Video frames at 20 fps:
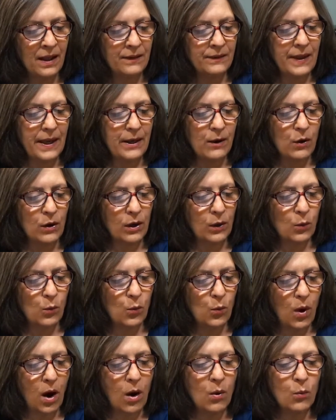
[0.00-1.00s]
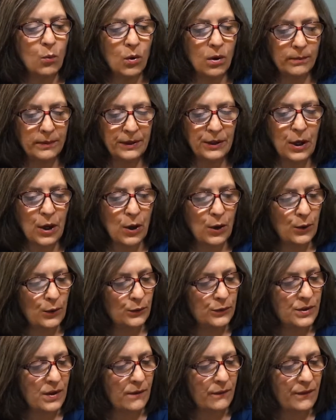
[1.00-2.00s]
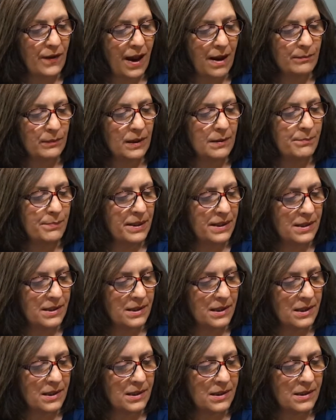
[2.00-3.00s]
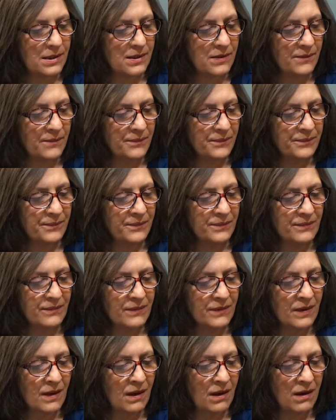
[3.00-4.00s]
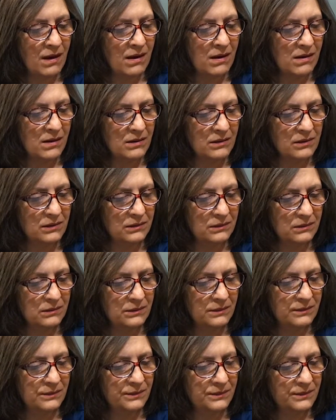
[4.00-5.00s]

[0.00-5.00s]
They are a woman-owned family business. Oh,